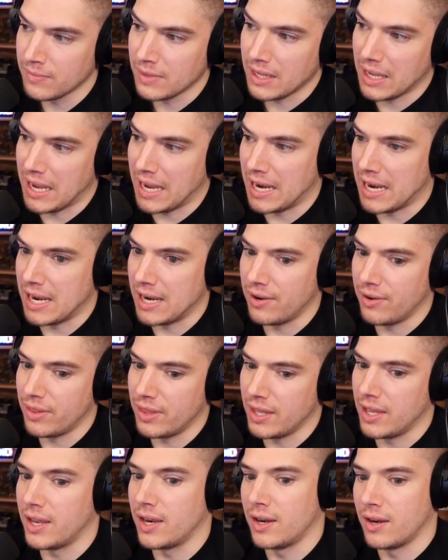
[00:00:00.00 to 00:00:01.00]
And
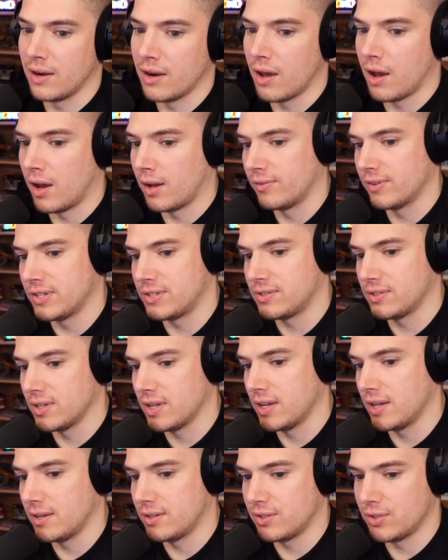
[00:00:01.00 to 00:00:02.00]
then
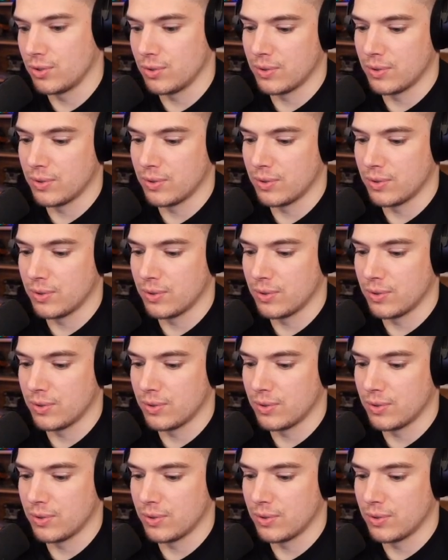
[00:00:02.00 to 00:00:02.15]
obviously to